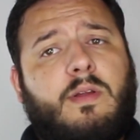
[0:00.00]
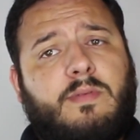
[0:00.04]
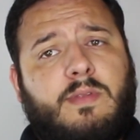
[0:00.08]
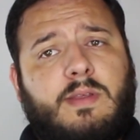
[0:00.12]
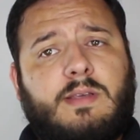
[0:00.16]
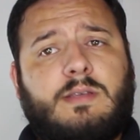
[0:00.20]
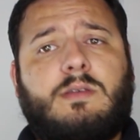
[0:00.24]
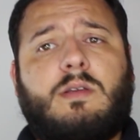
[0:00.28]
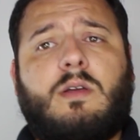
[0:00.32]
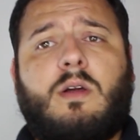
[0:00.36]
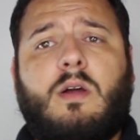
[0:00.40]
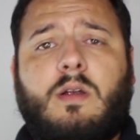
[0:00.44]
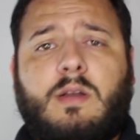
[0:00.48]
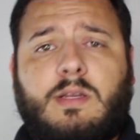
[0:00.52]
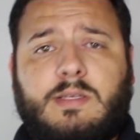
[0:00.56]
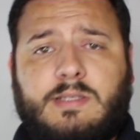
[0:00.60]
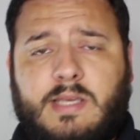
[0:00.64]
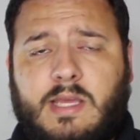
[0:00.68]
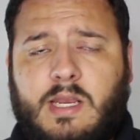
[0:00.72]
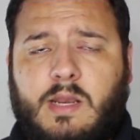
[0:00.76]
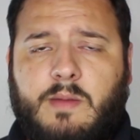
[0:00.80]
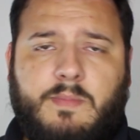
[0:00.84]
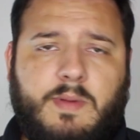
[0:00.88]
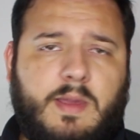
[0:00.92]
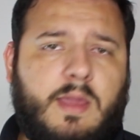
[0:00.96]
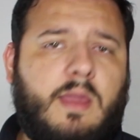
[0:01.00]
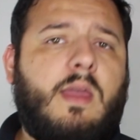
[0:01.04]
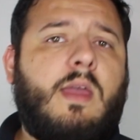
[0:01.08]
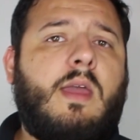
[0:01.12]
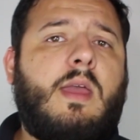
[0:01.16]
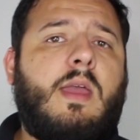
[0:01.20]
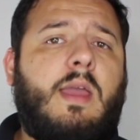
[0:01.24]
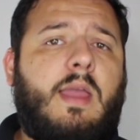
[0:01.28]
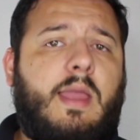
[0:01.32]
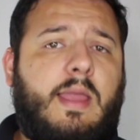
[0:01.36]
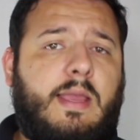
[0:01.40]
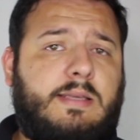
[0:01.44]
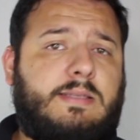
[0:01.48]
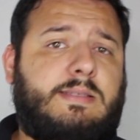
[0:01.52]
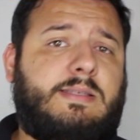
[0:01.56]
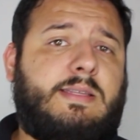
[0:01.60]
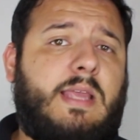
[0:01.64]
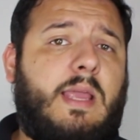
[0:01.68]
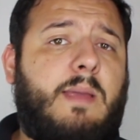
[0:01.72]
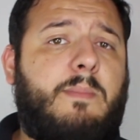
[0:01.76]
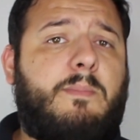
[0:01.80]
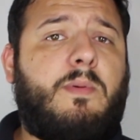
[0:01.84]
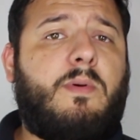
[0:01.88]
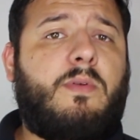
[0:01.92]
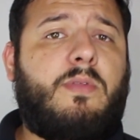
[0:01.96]
and this card is gonna be a
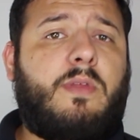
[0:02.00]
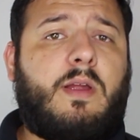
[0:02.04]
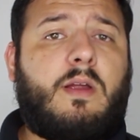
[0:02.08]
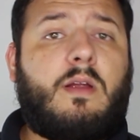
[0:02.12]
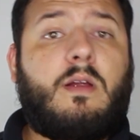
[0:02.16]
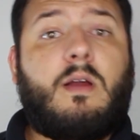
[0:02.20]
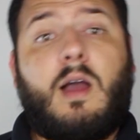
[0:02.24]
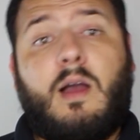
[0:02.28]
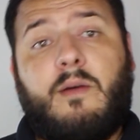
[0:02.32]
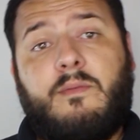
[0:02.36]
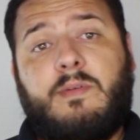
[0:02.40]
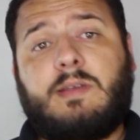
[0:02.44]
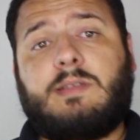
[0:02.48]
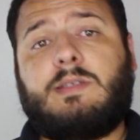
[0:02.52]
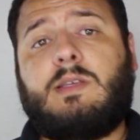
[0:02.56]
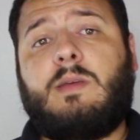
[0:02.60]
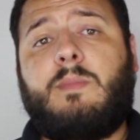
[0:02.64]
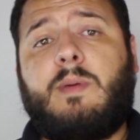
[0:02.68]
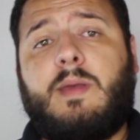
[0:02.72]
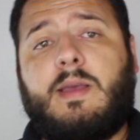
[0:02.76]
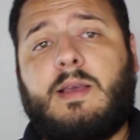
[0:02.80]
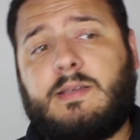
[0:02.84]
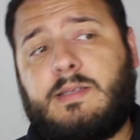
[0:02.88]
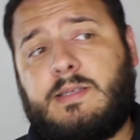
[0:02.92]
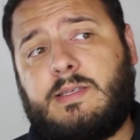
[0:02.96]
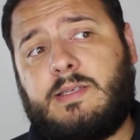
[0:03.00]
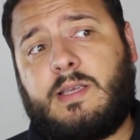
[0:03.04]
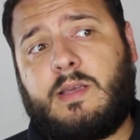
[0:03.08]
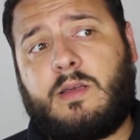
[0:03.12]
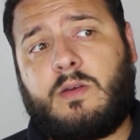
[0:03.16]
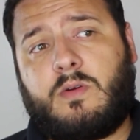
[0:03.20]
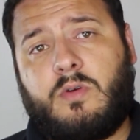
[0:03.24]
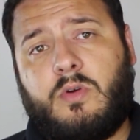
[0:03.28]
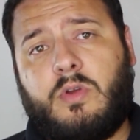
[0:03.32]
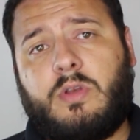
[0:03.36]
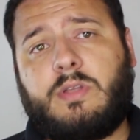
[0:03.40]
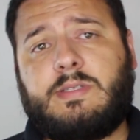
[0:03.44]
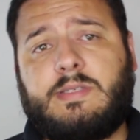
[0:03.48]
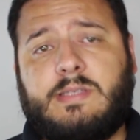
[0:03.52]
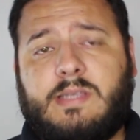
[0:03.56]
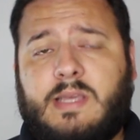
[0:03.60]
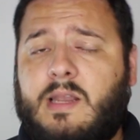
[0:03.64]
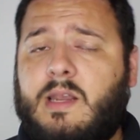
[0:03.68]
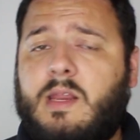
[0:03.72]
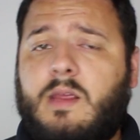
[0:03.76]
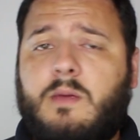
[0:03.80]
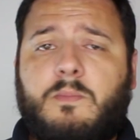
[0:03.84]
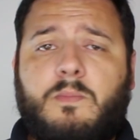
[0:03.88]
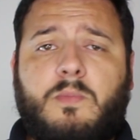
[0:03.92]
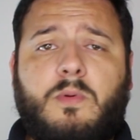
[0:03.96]
staple there, obviously because it's a good
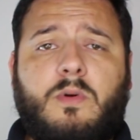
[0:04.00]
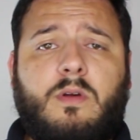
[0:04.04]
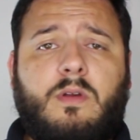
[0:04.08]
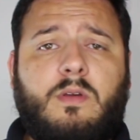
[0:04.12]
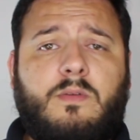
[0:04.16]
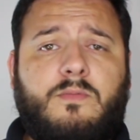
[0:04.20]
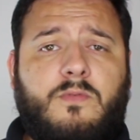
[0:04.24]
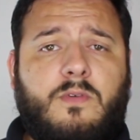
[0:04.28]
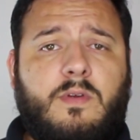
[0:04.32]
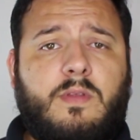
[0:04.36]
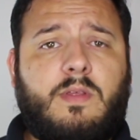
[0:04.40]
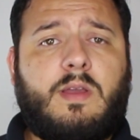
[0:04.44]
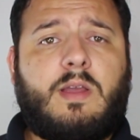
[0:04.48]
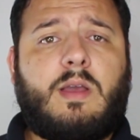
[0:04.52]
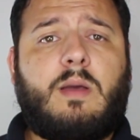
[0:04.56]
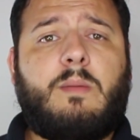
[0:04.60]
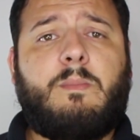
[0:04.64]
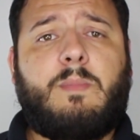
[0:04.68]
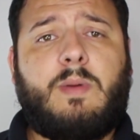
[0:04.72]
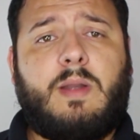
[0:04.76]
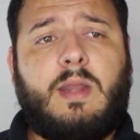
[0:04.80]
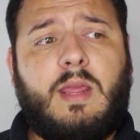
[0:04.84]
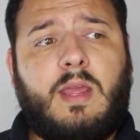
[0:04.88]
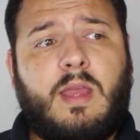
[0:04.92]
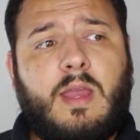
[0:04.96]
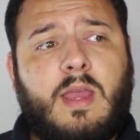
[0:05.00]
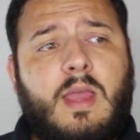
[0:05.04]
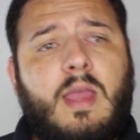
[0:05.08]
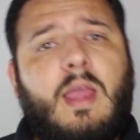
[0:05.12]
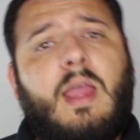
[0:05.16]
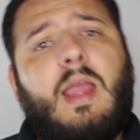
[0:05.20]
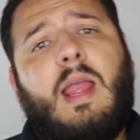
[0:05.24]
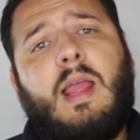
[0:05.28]
selling point for the company,